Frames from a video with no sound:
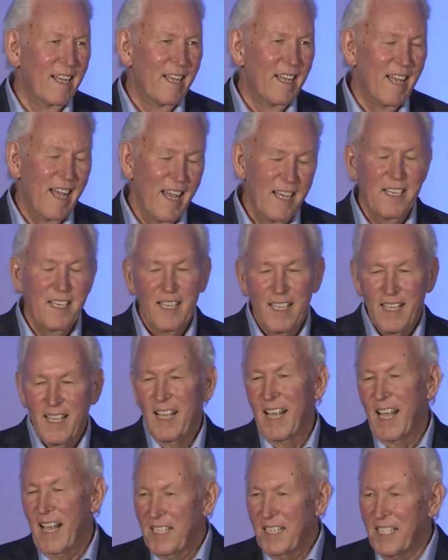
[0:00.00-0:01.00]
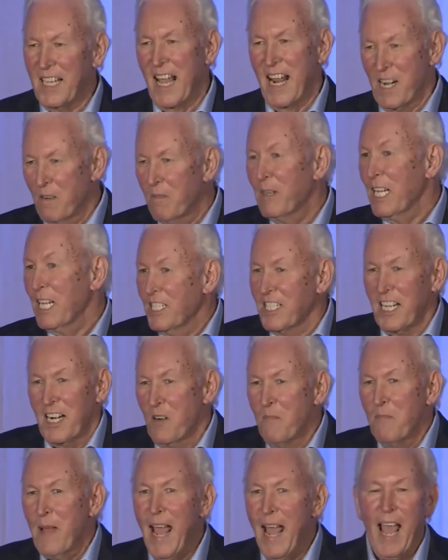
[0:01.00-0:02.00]
I sign them and I send
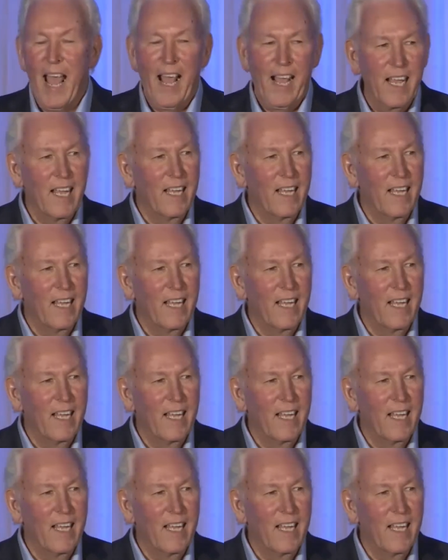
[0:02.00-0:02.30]
them back.